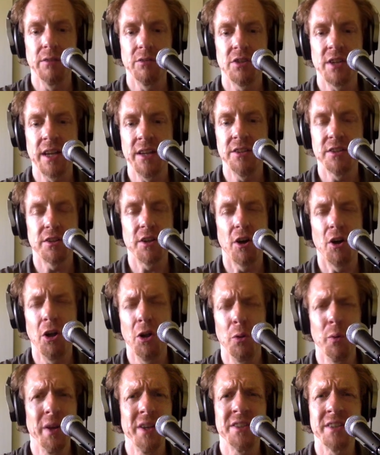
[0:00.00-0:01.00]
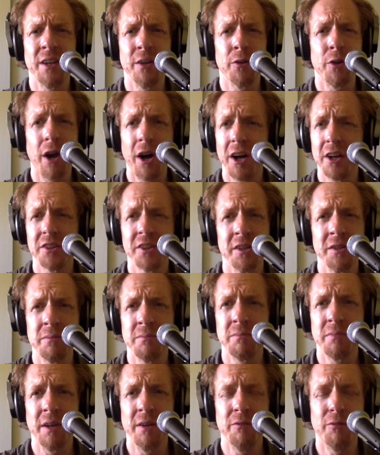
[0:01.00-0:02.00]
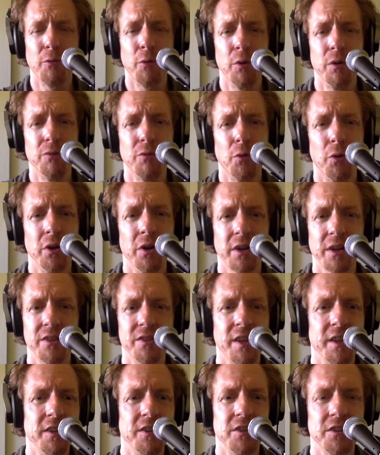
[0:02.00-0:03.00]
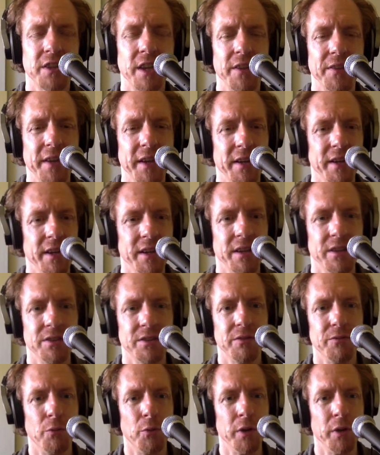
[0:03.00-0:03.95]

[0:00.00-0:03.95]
tends to always sound awesome in 4/4 because then you just get that nice